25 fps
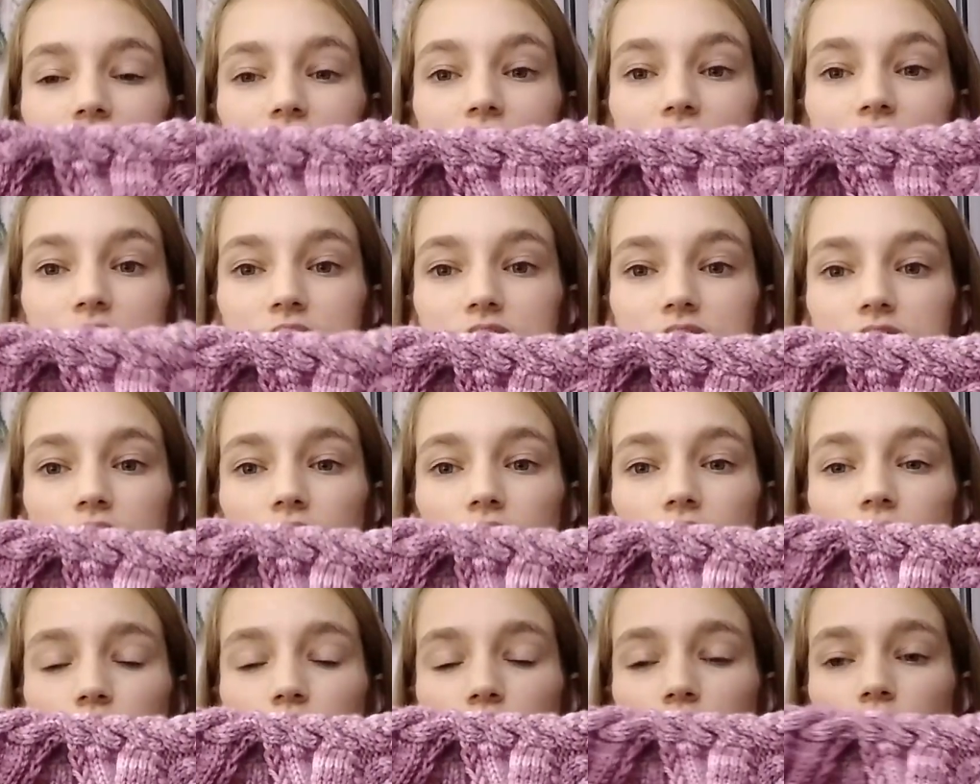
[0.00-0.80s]
since
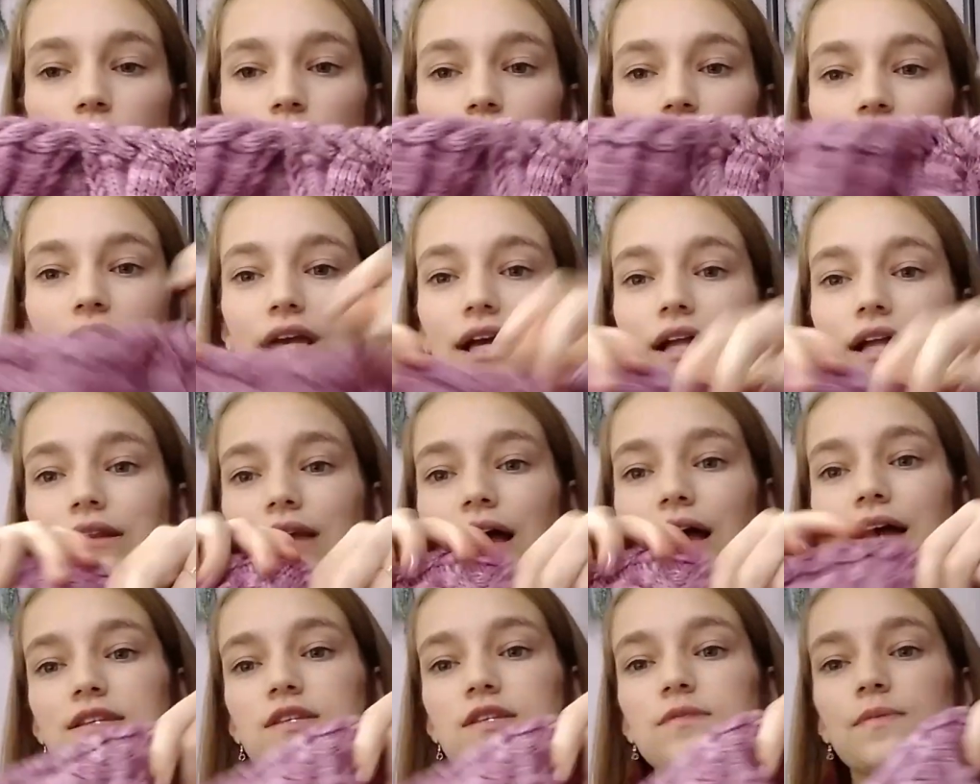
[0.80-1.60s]
recording
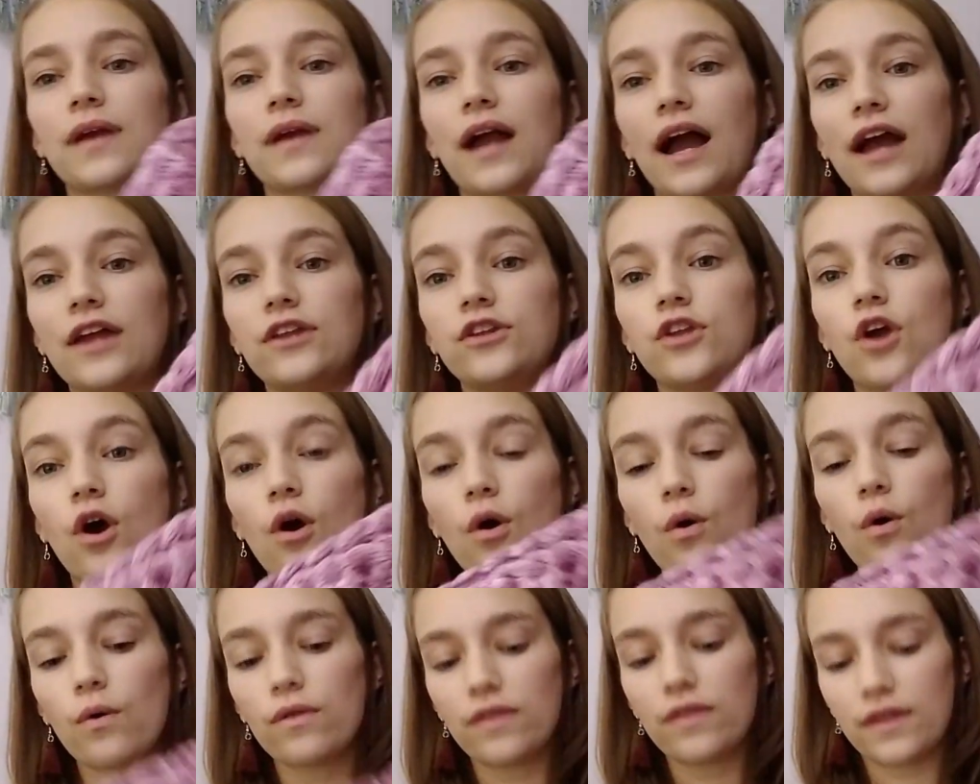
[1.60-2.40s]
last week, I
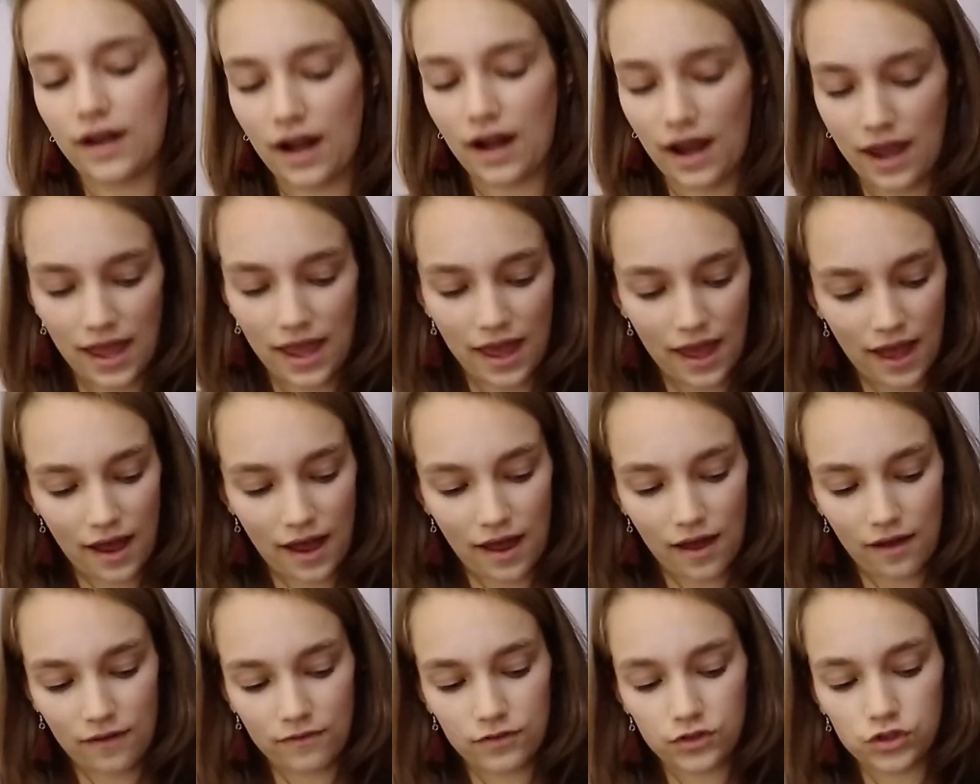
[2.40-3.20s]
know that I
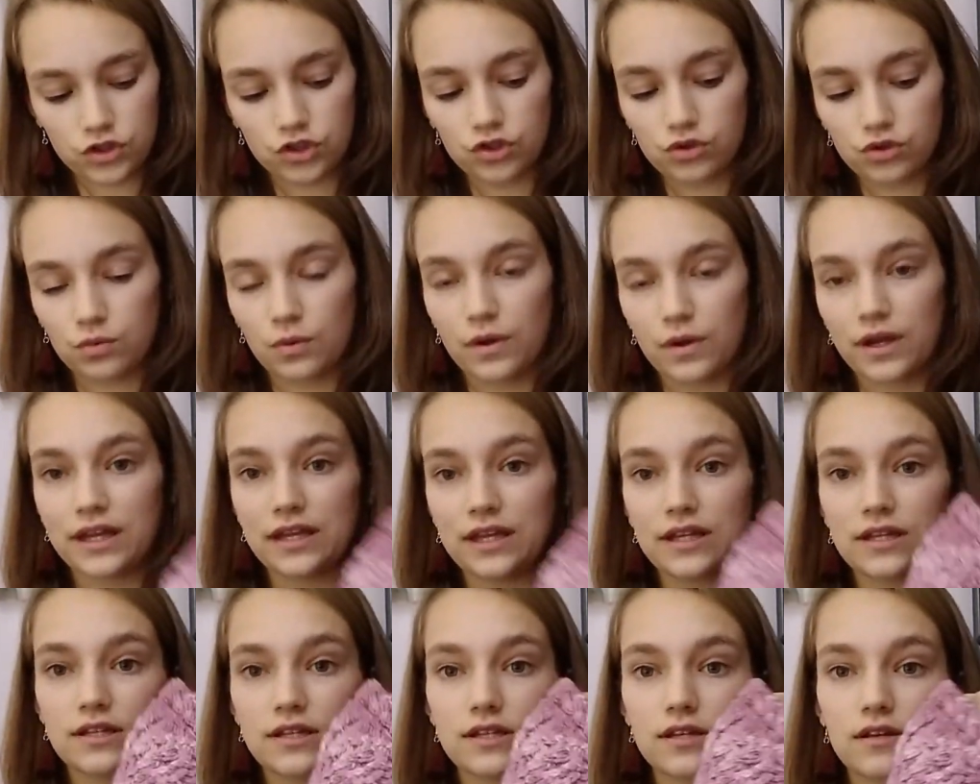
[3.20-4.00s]
have
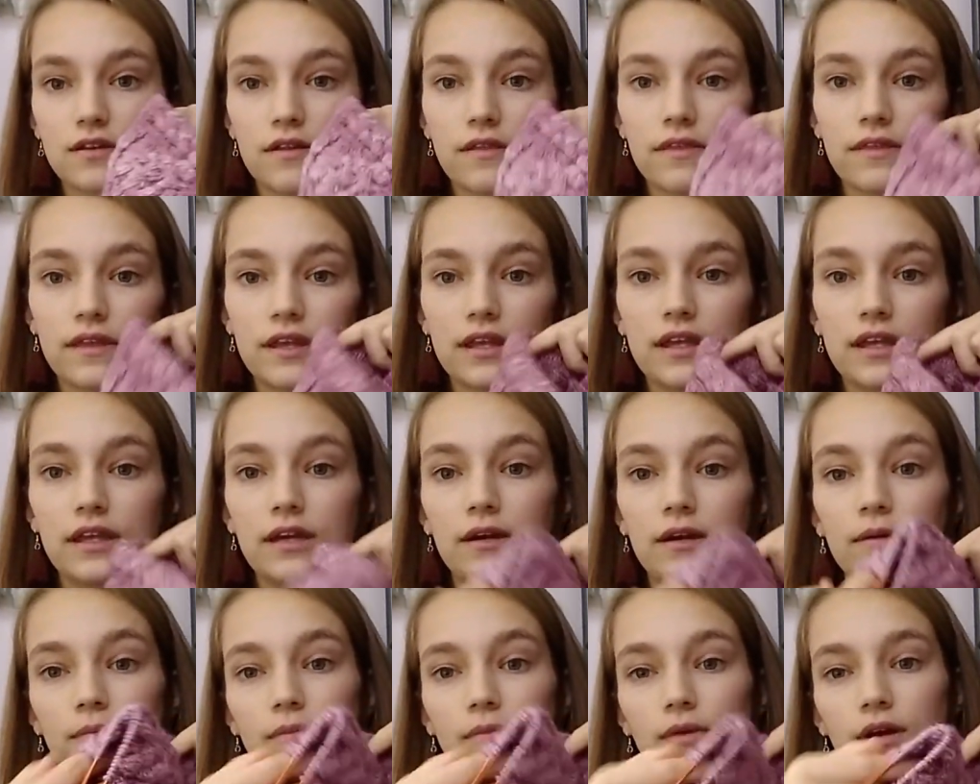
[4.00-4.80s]
joined
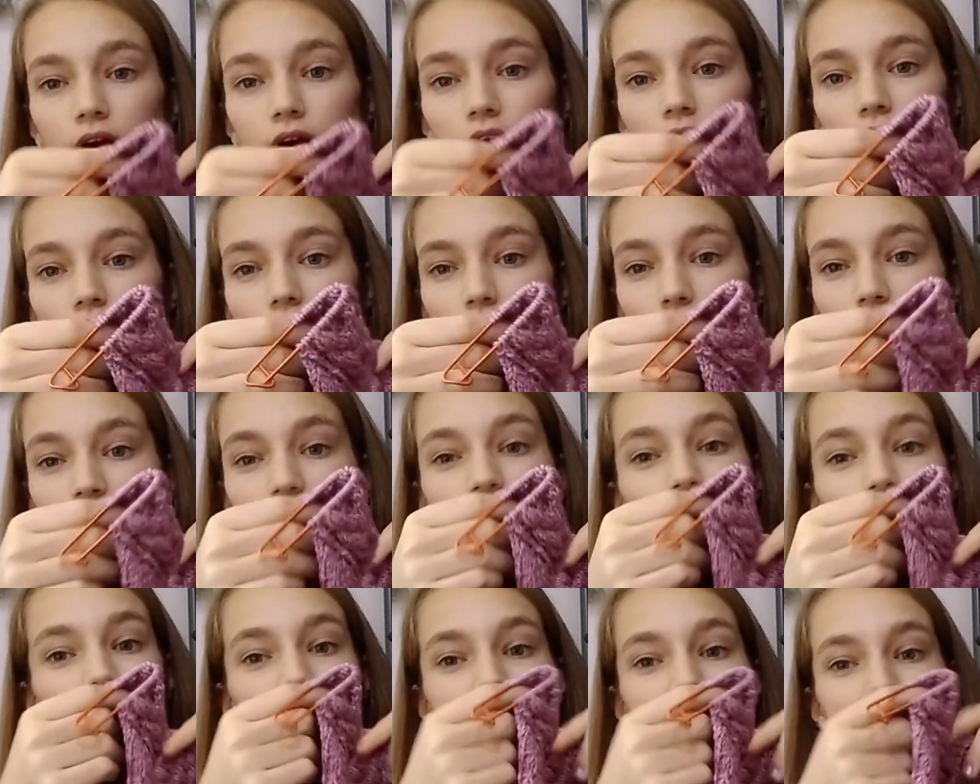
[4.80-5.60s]
the um,
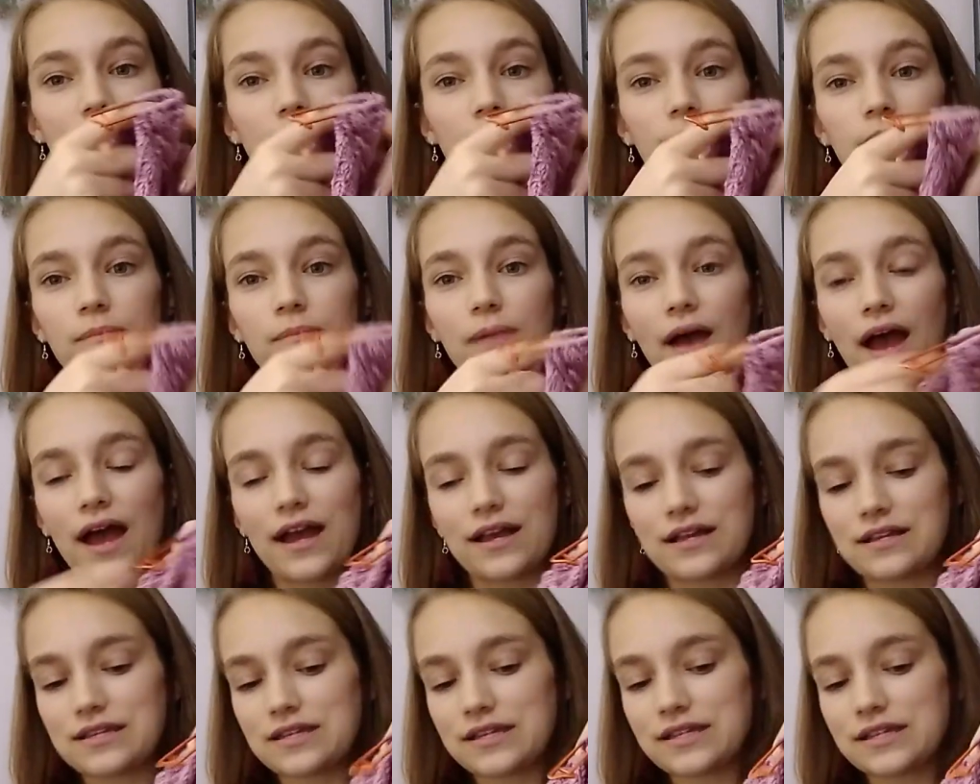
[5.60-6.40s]
fronts and the
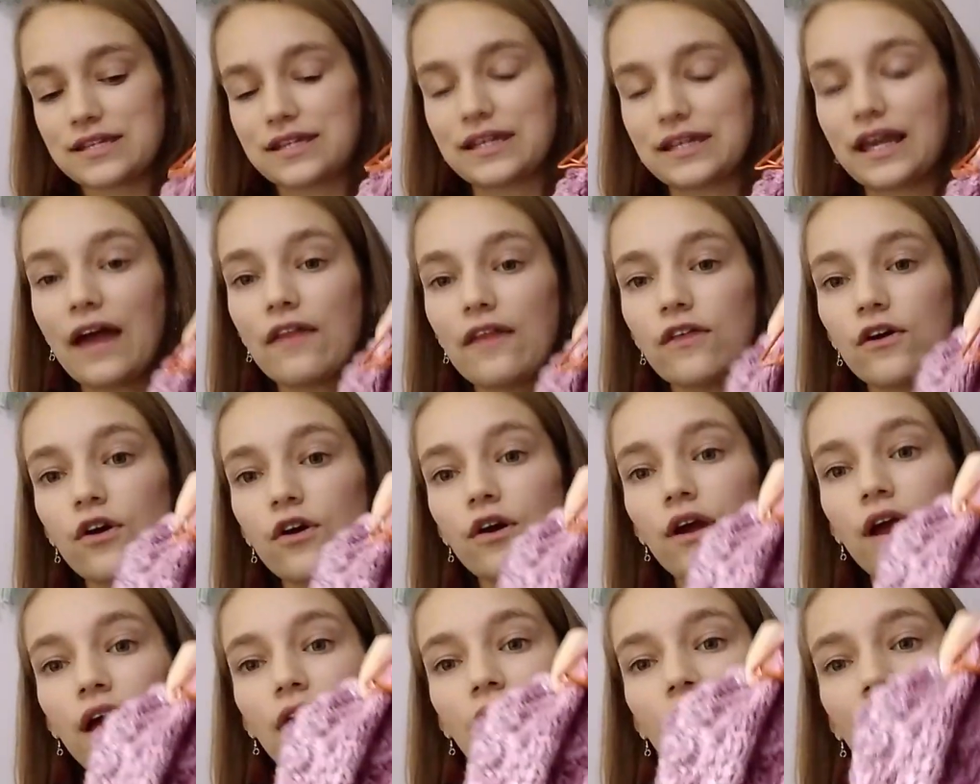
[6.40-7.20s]
backs
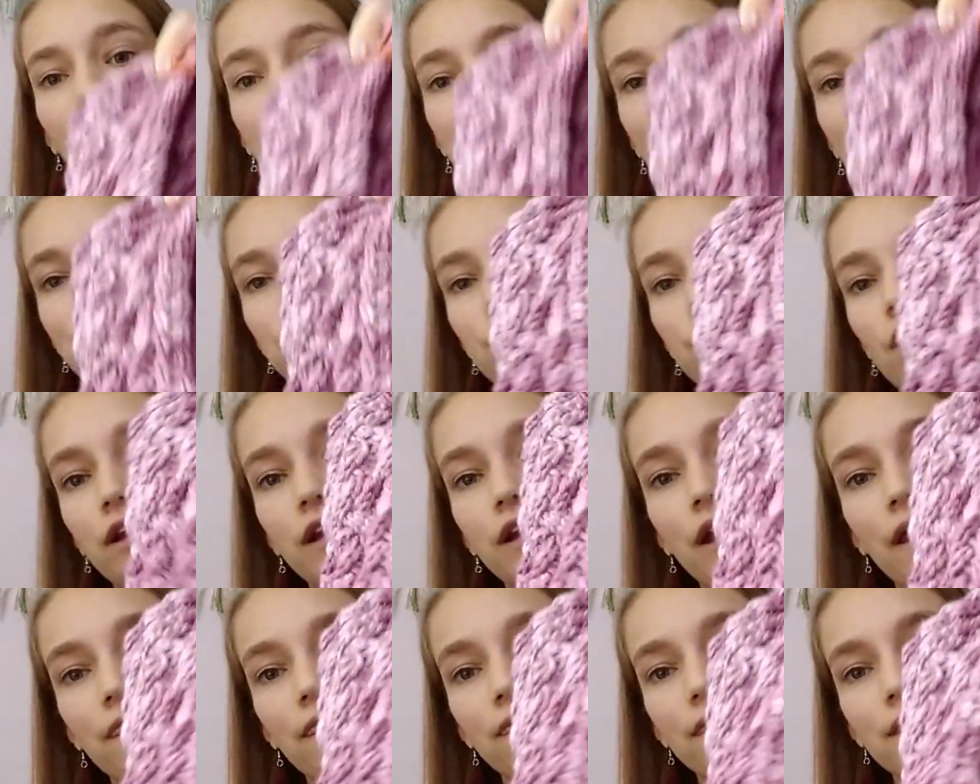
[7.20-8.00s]
together and I've
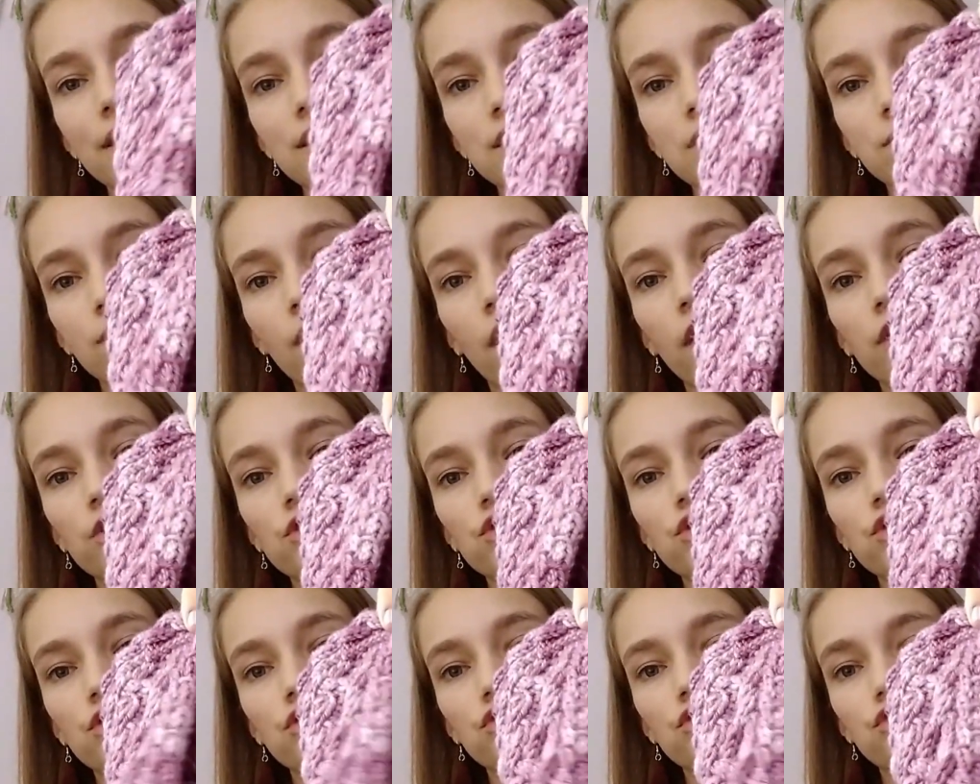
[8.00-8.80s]
done this much